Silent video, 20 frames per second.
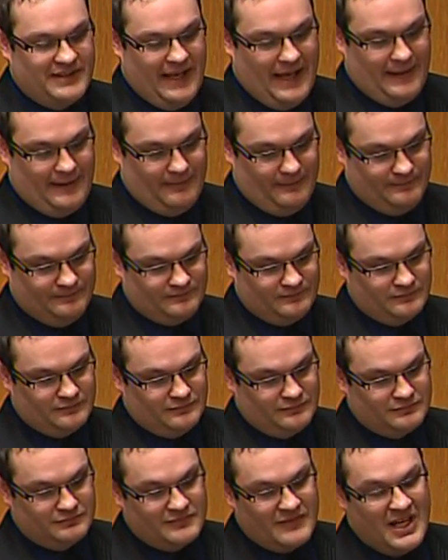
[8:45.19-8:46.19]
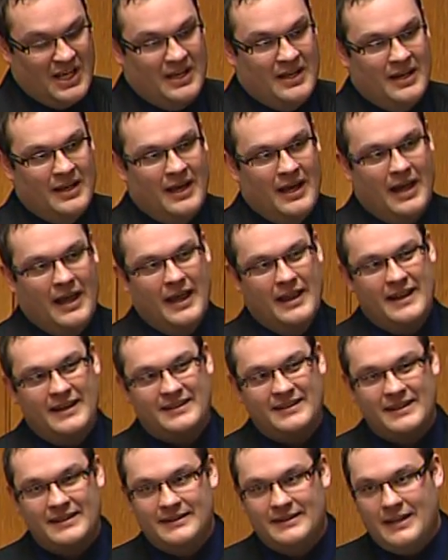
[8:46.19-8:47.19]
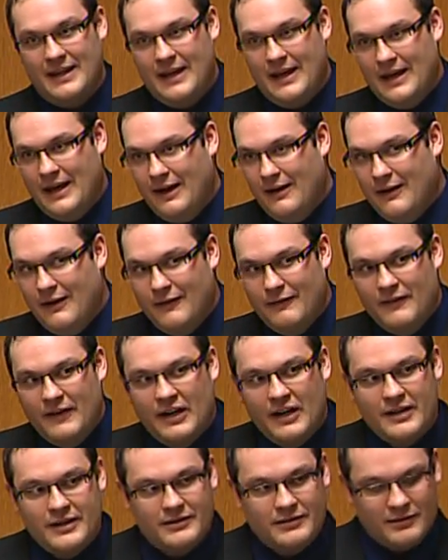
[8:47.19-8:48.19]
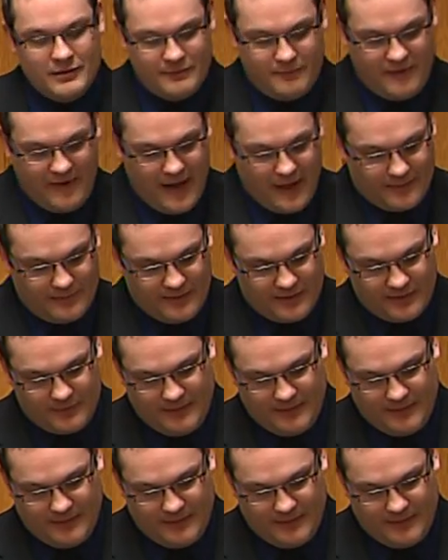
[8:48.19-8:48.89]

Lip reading: And this is a very true fact, Mr.